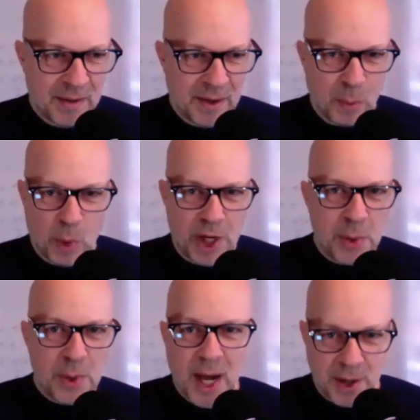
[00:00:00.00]
what you
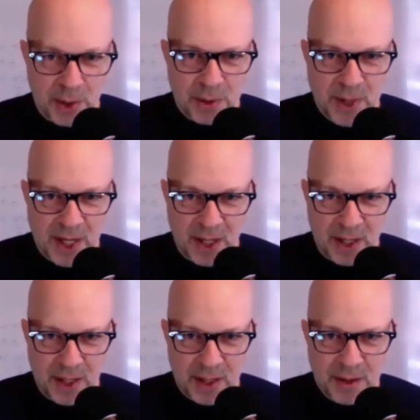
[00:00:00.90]
and I are doing right
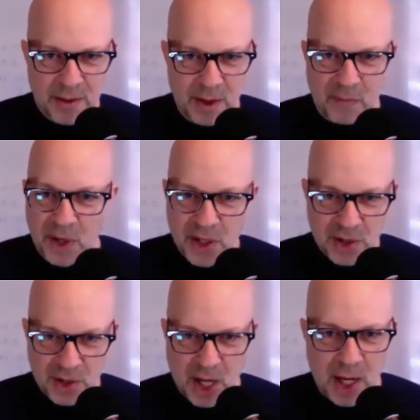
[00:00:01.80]
here, if we
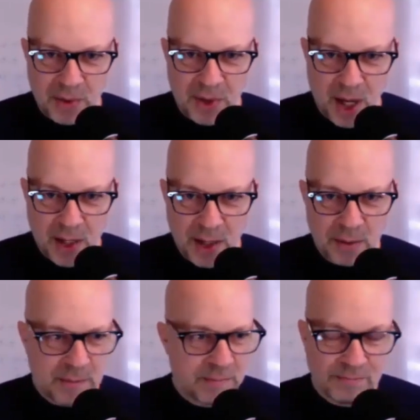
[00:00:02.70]
just cut out the
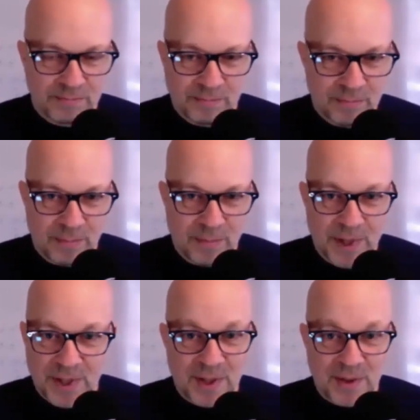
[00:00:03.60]
audio,
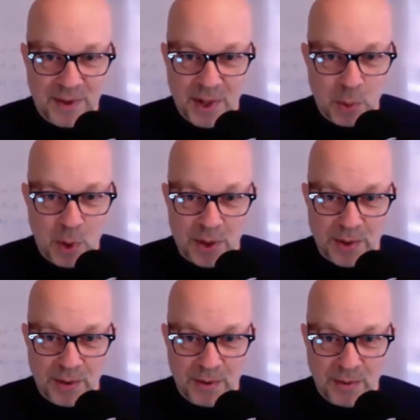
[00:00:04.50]
this
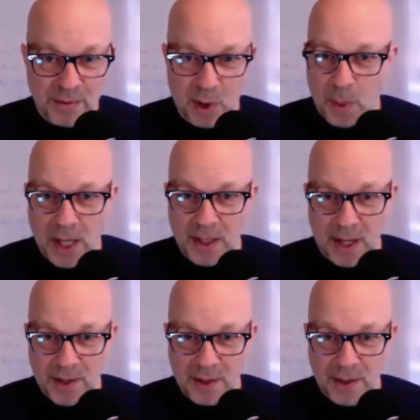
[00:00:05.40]
works for a podcast.
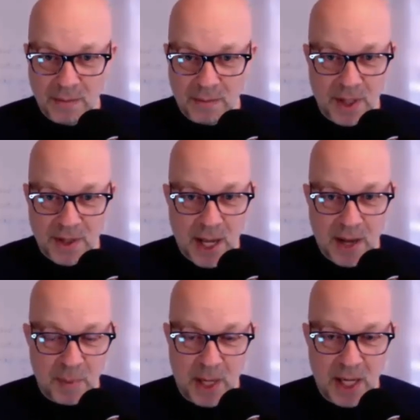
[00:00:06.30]
Yeah. Doesn't have
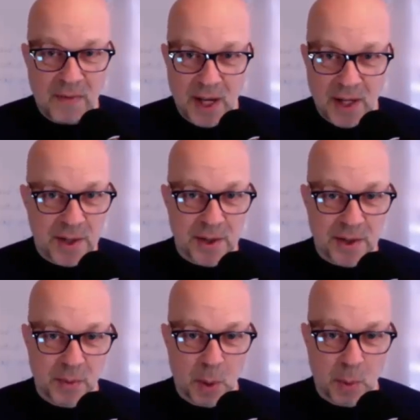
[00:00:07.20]
to be any fancier
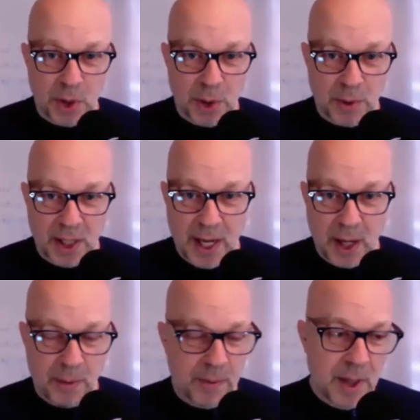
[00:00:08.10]
than what we're doing right now.